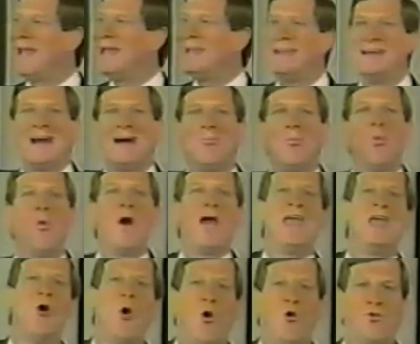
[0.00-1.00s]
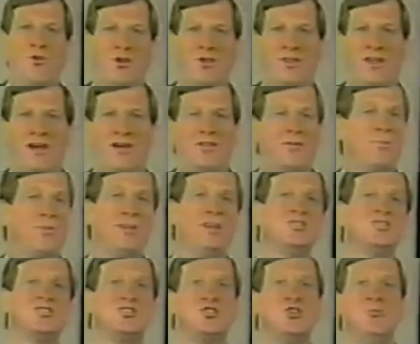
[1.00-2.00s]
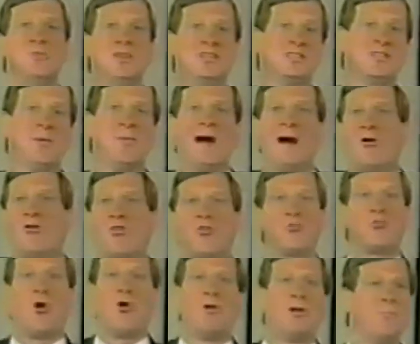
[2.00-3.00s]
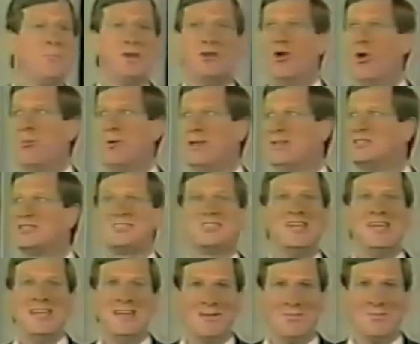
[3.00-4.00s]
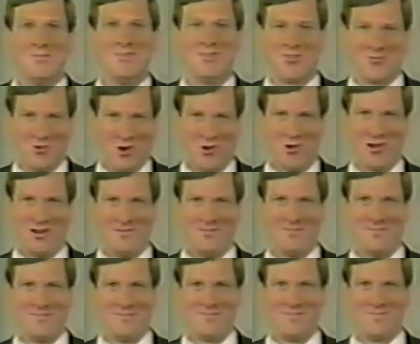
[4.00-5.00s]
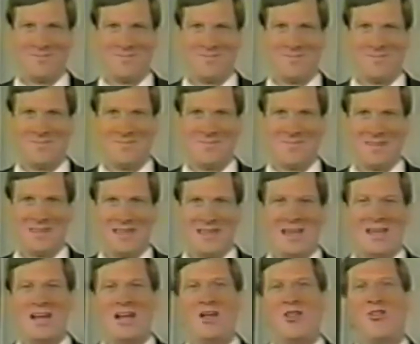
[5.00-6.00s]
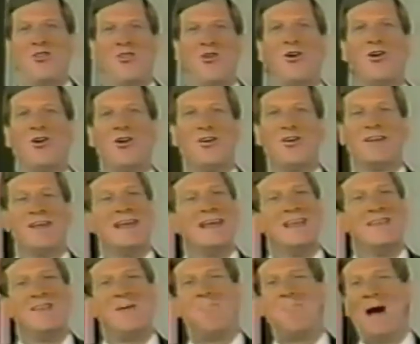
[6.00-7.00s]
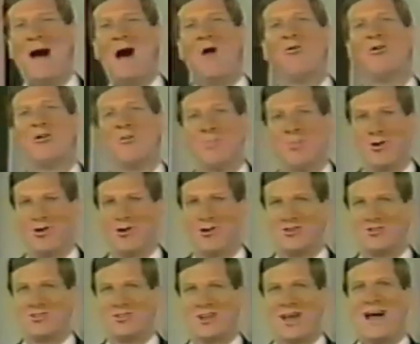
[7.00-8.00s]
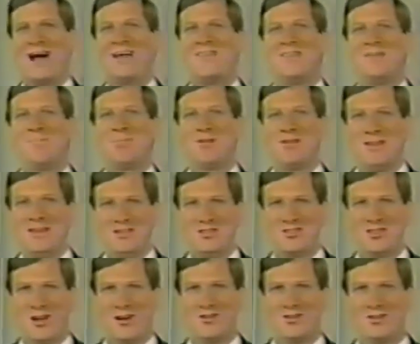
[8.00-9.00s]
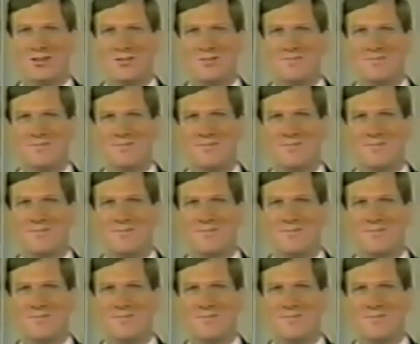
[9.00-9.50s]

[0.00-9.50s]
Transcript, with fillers: it ended up way over there. The police assumed he'd somehow thrown it, but nobody had seen him throw it. Third, the powder burns on the police sergeant.